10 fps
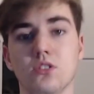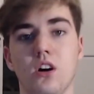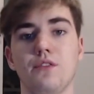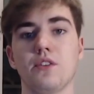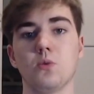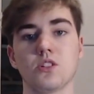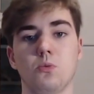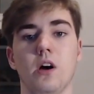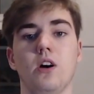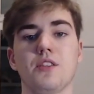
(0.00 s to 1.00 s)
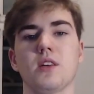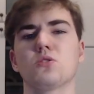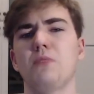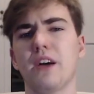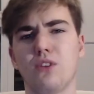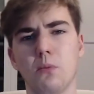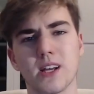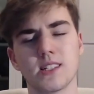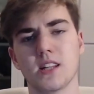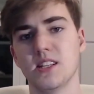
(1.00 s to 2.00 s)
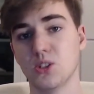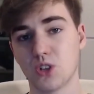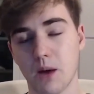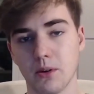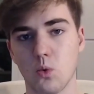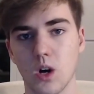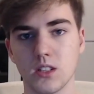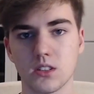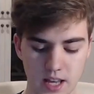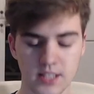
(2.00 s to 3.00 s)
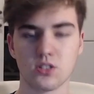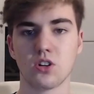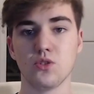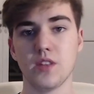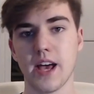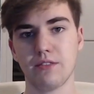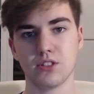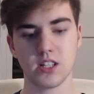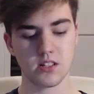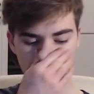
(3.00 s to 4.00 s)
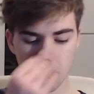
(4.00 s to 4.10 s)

off every once in a while. I think it was my fault because I did drop it once and it started doing that ever since.